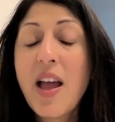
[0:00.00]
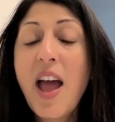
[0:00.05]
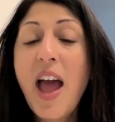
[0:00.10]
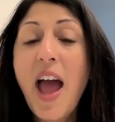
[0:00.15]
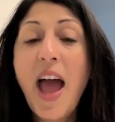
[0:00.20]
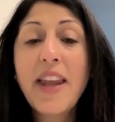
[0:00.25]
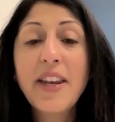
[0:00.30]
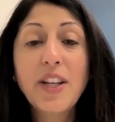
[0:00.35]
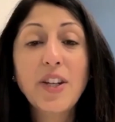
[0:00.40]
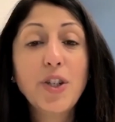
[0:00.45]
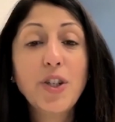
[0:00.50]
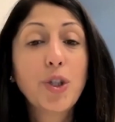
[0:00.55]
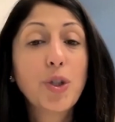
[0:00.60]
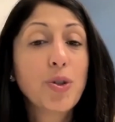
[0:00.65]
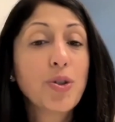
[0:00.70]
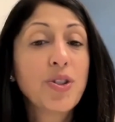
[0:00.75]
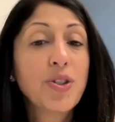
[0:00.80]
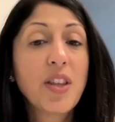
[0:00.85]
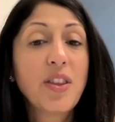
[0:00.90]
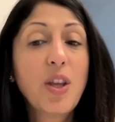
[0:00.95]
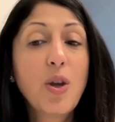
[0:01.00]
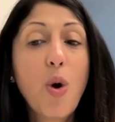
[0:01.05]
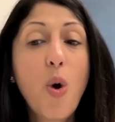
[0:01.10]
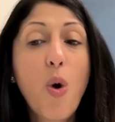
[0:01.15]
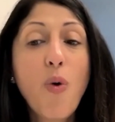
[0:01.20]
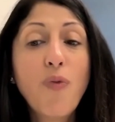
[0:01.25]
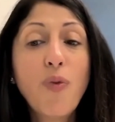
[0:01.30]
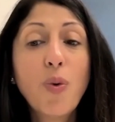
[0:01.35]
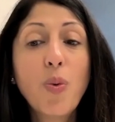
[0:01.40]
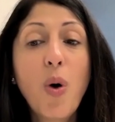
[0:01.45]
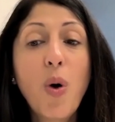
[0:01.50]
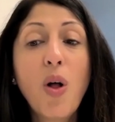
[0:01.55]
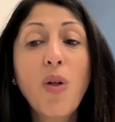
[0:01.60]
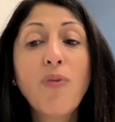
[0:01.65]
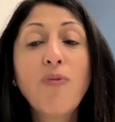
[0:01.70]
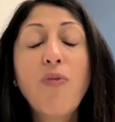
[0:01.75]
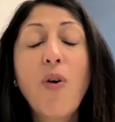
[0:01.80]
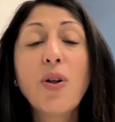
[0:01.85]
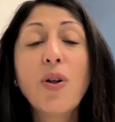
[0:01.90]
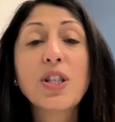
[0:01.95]
and ensures that the overall
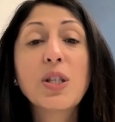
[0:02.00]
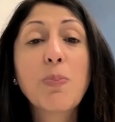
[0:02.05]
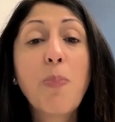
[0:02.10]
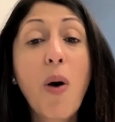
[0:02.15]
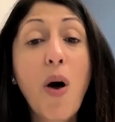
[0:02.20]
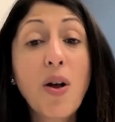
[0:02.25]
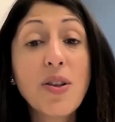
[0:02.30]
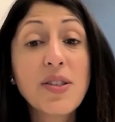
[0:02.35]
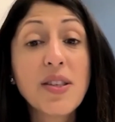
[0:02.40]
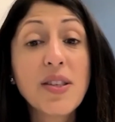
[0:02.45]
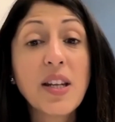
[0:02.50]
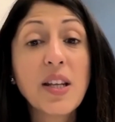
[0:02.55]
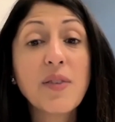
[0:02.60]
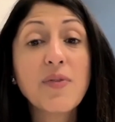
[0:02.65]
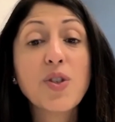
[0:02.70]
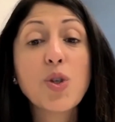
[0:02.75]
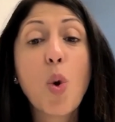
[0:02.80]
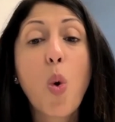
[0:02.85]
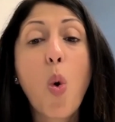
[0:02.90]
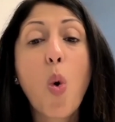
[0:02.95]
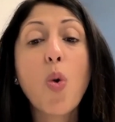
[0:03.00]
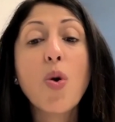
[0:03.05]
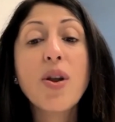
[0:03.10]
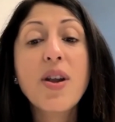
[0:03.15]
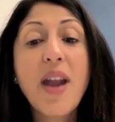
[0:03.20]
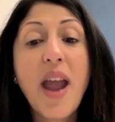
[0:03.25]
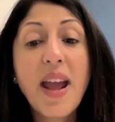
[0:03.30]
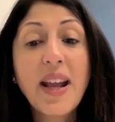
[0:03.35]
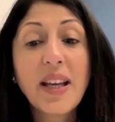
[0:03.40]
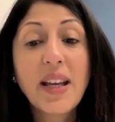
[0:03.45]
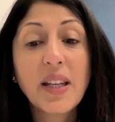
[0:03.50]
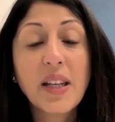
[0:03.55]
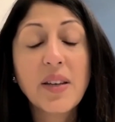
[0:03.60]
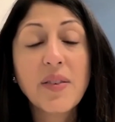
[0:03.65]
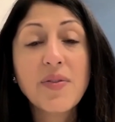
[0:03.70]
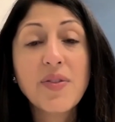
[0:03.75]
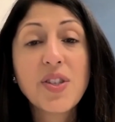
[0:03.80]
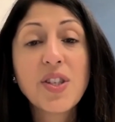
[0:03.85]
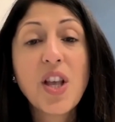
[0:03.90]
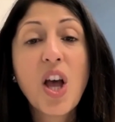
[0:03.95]
false positives or
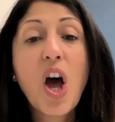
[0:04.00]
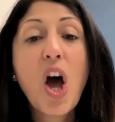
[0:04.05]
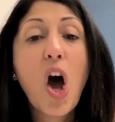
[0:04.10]
negatives